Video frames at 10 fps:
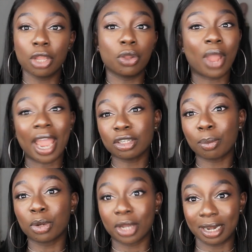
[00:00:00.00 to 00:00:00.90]
you end
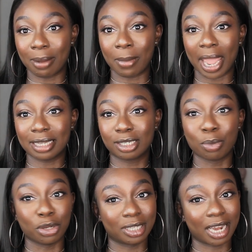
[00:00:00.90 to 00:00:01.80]
up looking a mess,
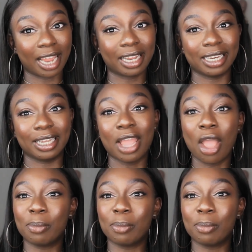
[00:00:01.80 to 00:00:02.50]
most likely,